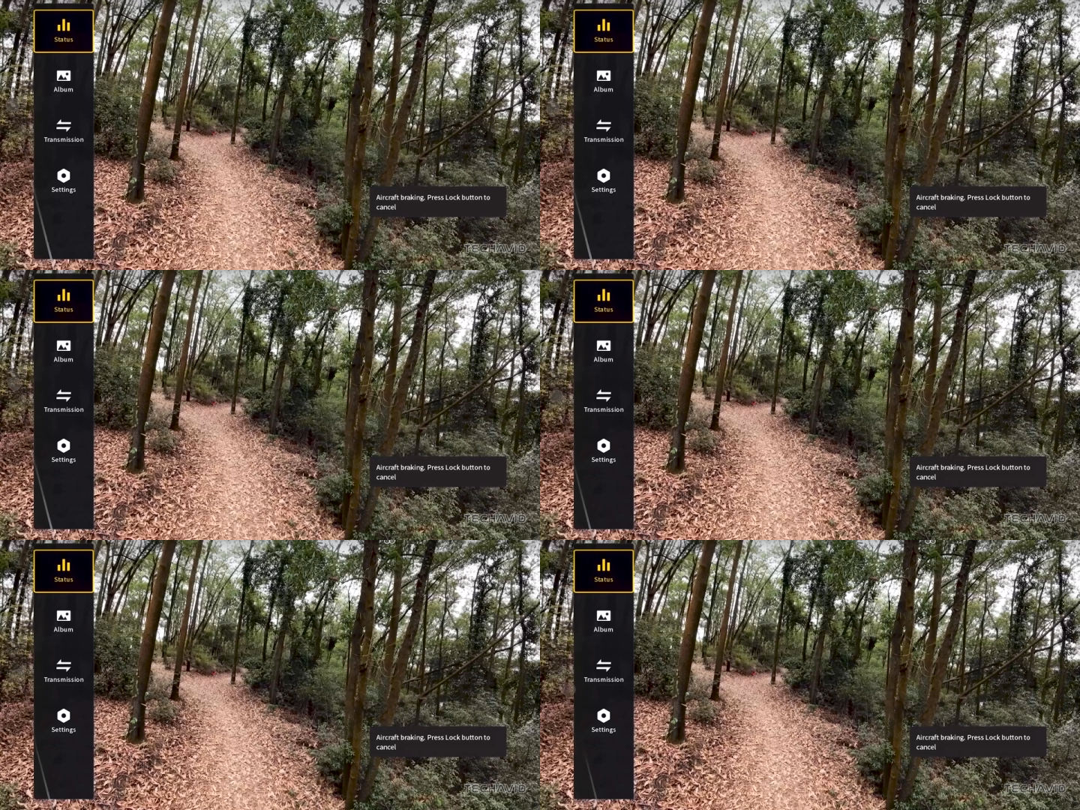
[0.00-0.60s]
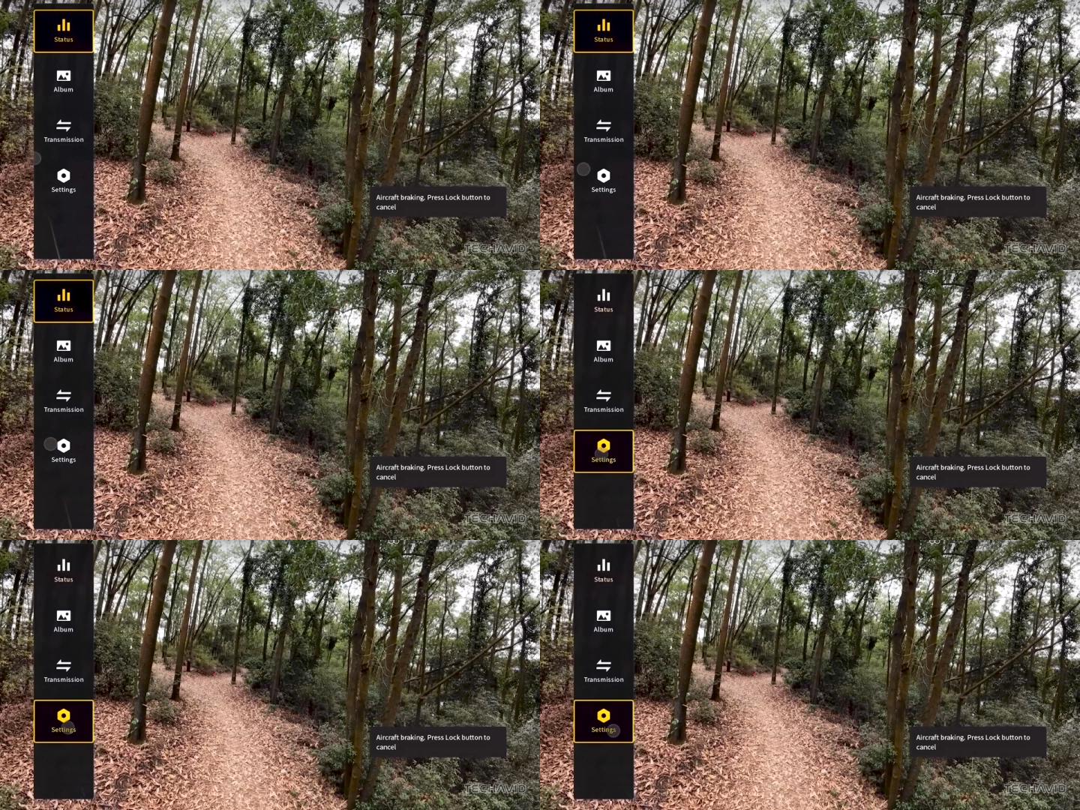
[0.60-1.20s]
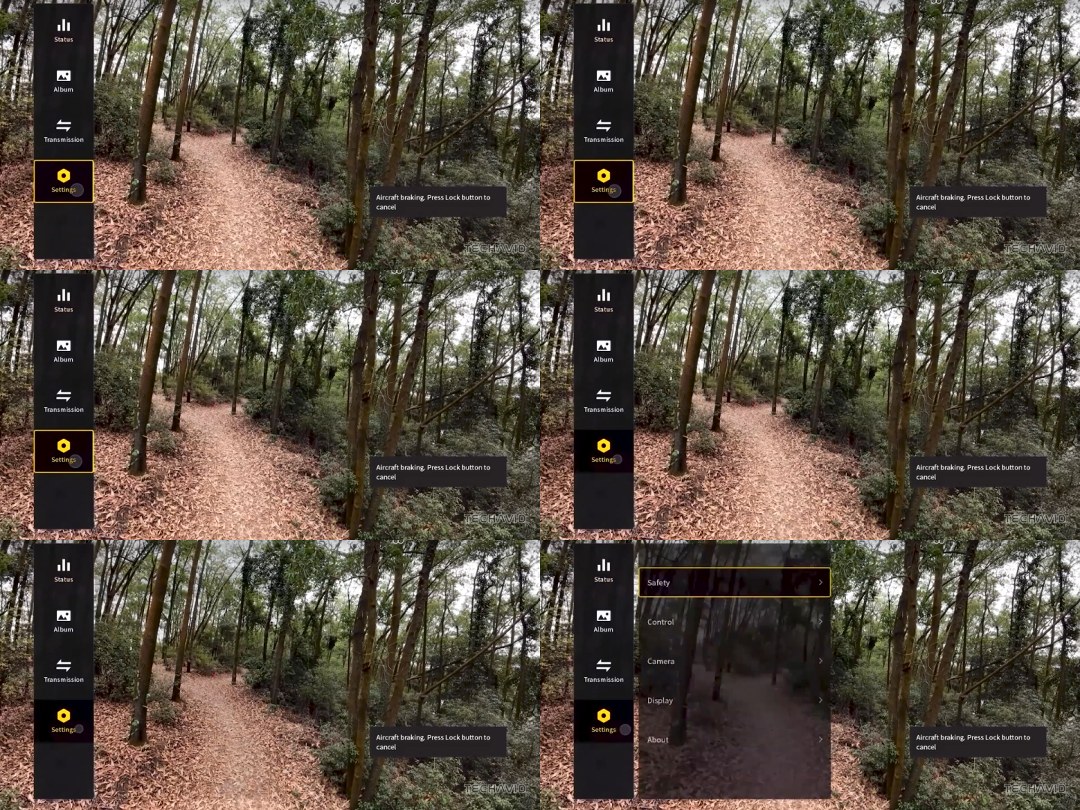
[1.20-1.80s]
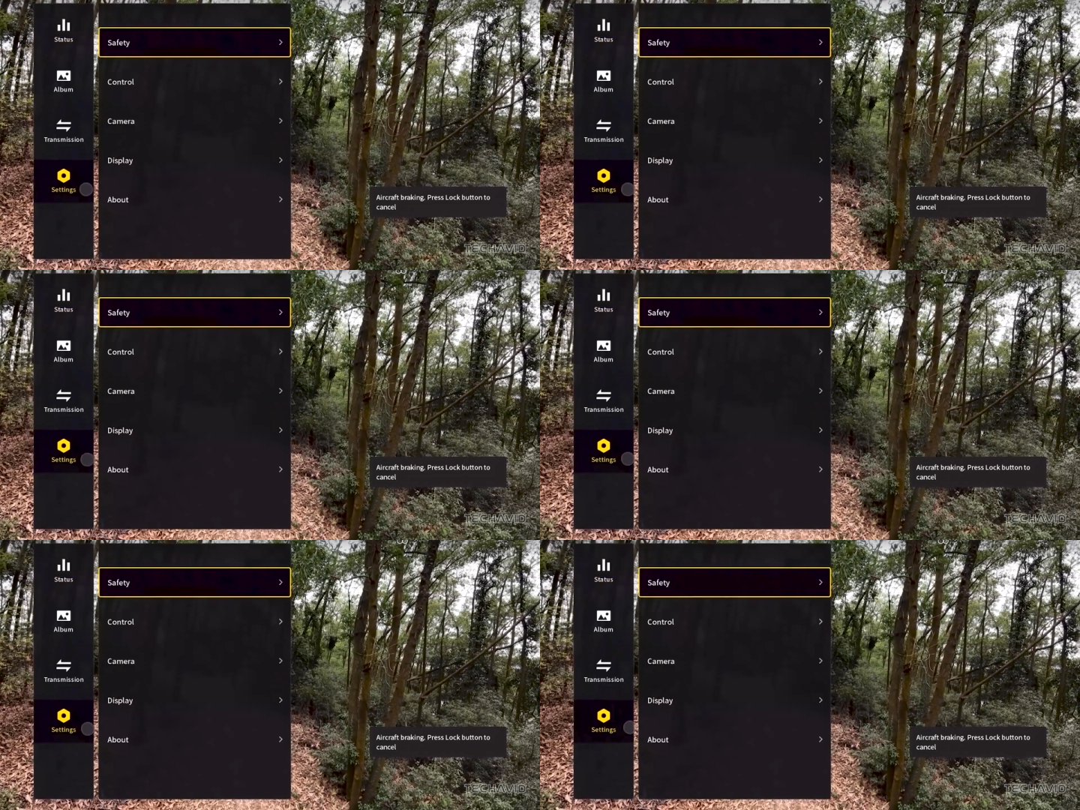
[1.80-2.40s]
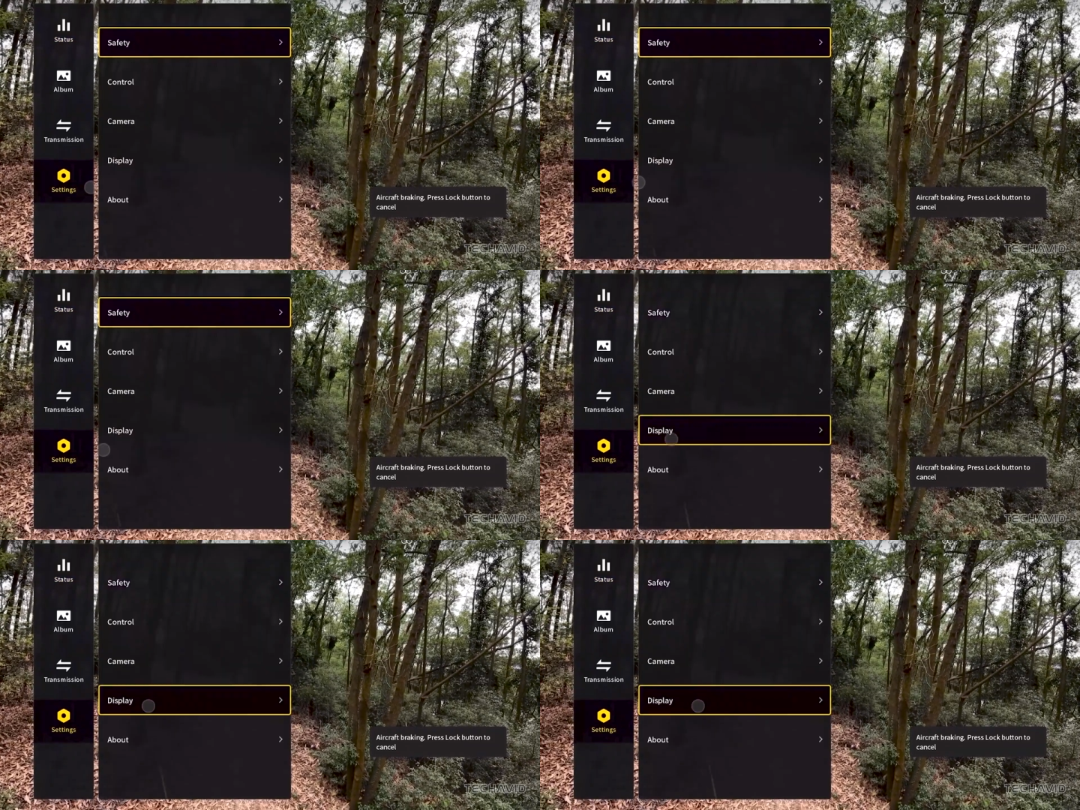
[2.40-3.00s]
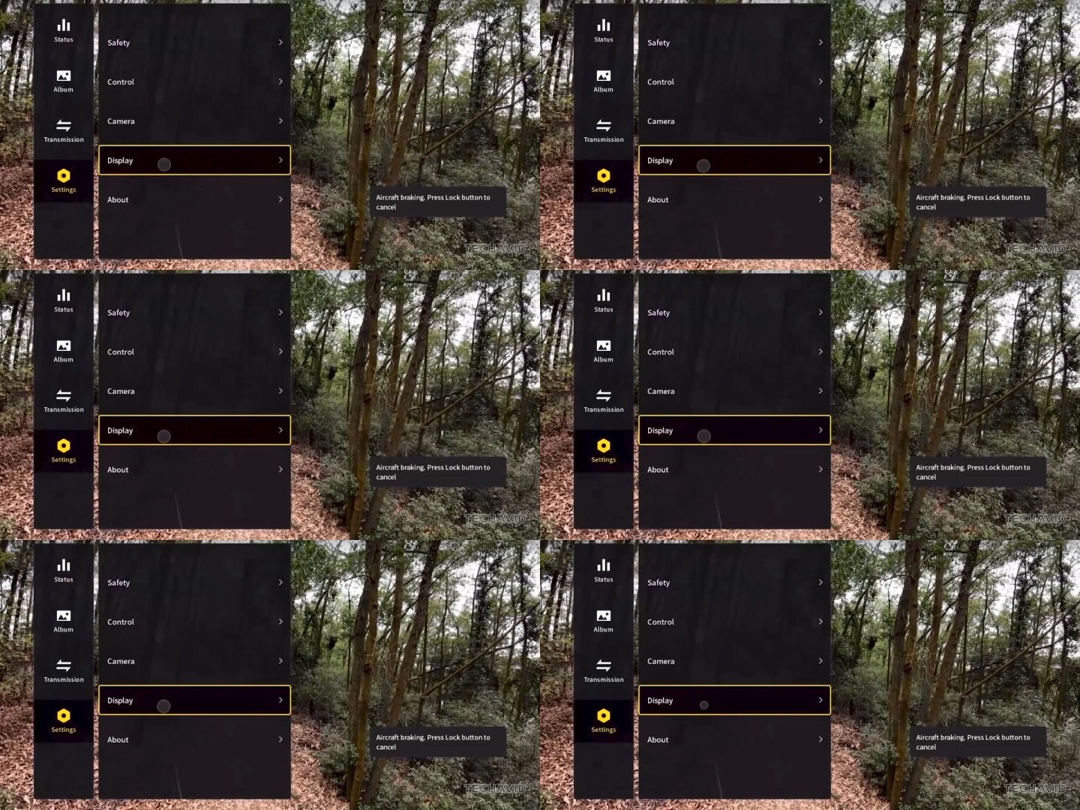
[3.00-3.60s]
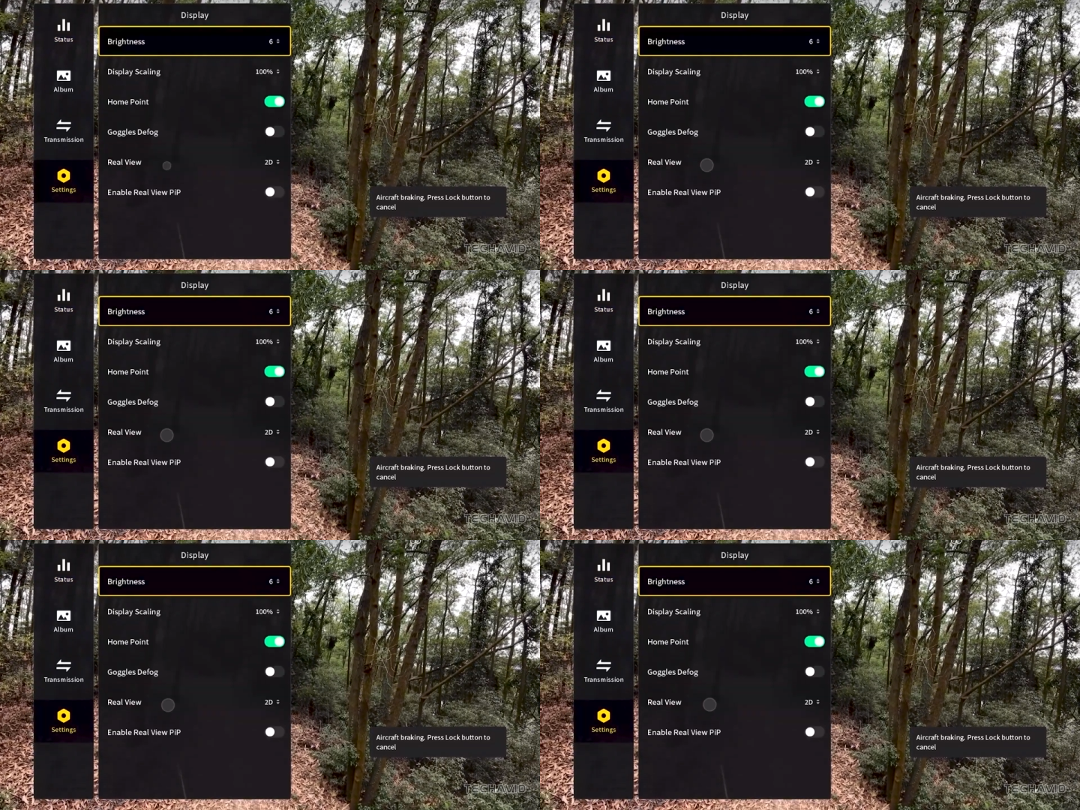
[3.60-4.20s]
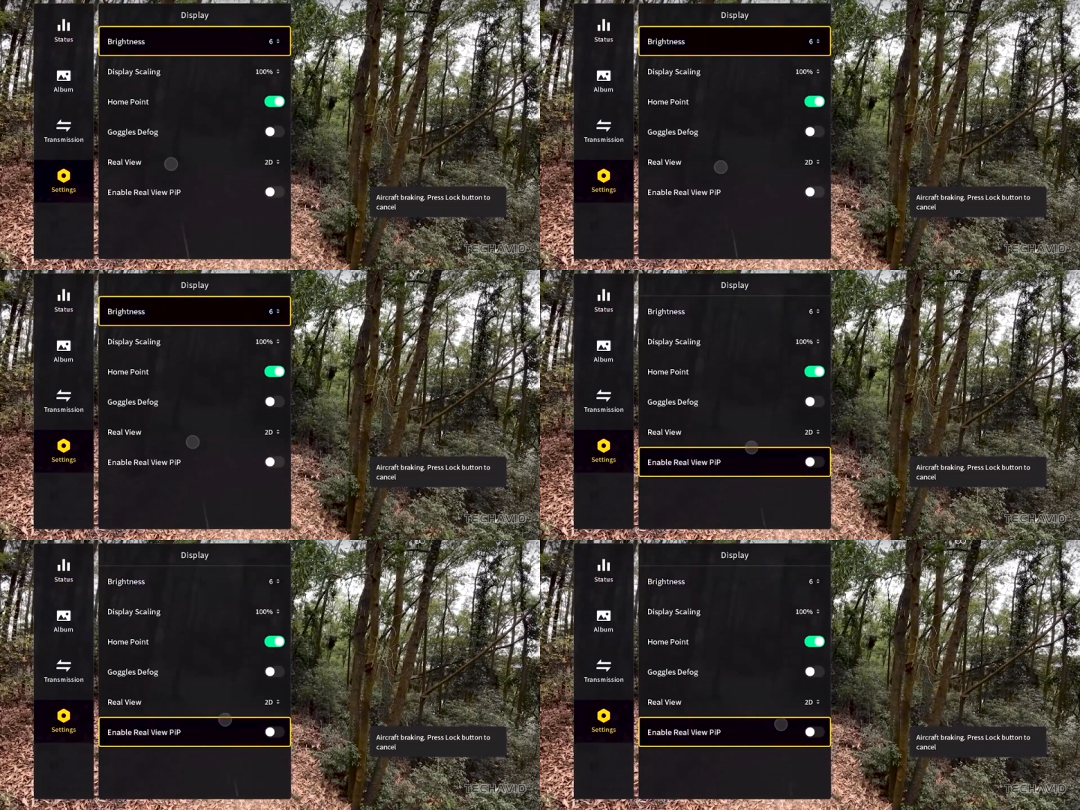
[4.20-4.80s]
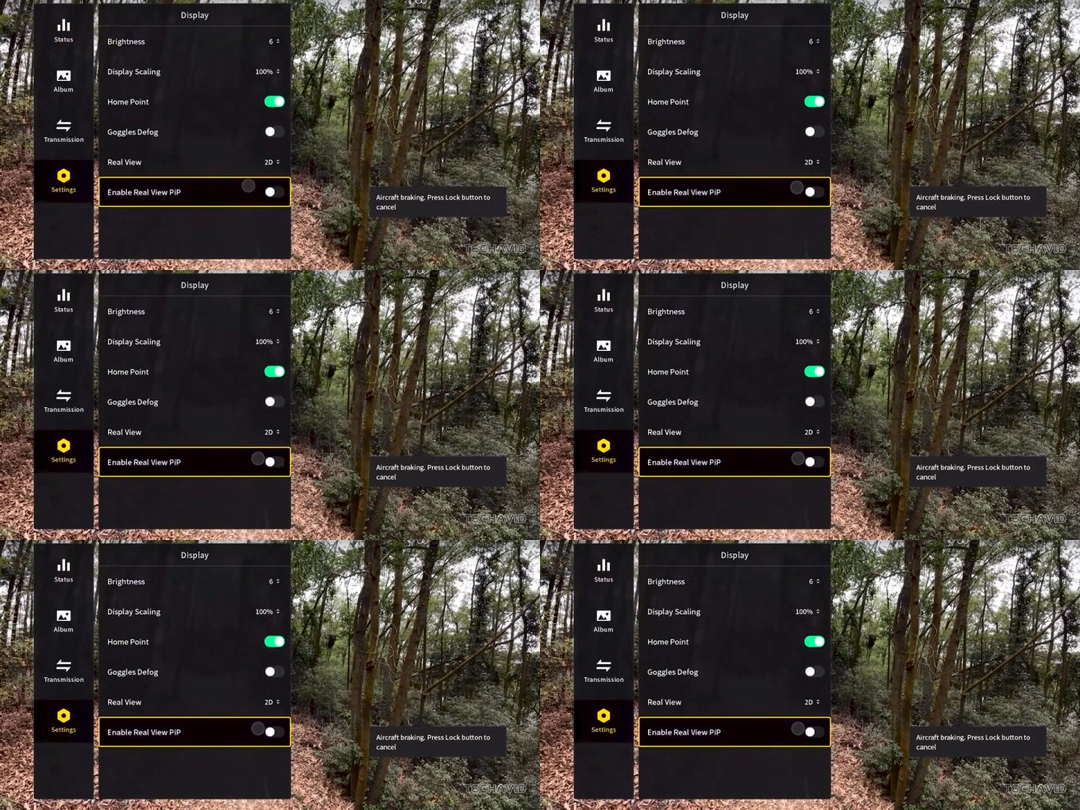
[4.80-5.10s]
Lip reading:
Nobody's mouth can be seen.